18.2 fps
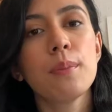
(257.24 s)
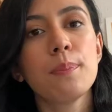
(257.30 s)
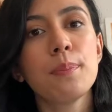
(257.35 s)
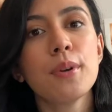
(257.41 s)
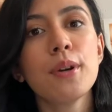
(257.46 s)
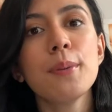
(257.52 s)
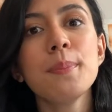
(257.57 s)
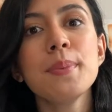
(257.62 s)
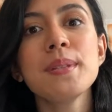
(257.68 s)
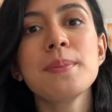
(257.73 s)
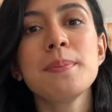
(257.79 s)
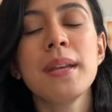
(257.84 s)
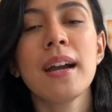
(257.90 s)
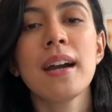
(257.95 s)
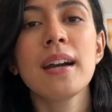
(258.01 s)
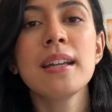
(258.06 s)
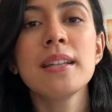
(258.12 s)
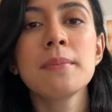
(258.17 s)
purpose
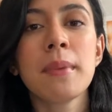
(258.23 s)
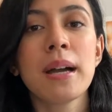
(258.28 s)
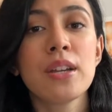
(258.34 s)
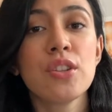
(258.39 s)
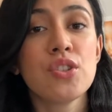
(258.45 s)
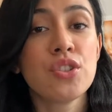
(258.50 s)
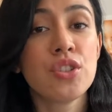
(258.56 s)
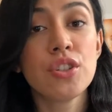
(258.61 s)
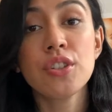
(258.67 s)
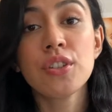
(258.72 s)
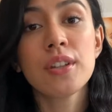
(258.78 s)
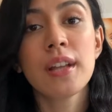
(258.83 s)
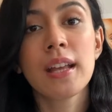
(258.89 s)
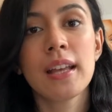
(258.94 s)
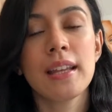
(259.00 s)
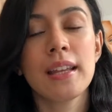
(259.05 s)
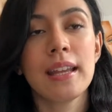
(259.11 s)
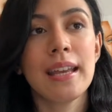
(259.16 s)
behind my
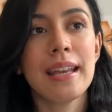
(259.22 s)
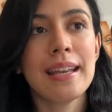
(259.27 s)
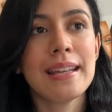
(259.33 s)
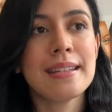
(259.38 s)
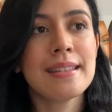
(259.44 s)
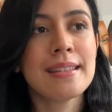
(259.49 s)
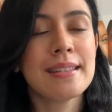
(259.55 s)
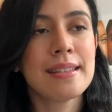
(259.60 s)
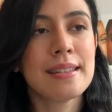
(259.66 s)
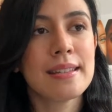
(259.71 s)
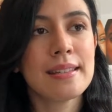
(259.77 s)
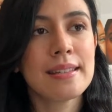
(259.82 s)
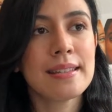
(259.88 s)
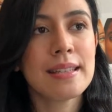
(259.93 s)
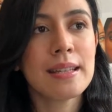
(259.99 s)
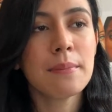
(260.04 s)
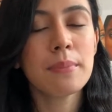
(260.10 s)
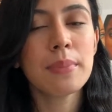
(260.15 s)
journaling is
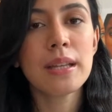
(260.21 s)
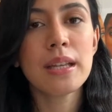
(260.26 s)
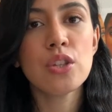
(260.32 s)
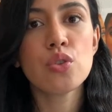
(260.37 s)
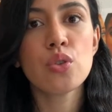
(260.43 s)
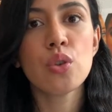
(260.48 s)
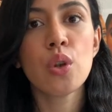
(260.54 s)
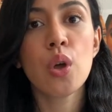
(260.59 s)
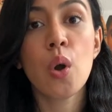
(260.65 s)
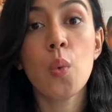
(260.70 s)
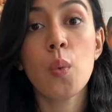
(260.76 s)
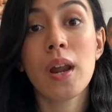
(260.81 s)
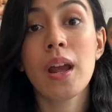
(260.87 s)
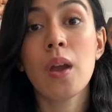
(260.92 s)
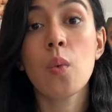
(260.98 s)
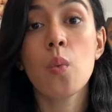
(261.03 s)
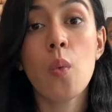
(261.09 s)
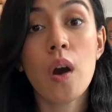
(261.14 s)
simply to know what
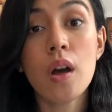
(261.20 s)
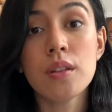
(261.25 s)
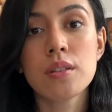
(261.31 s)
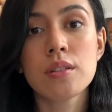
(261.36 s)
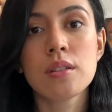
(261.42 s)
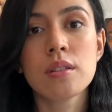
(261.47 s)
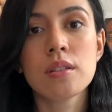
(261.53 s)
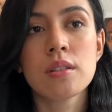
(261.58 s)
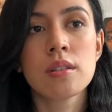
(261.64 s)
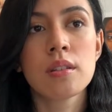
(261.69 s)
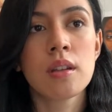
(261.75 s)
I want,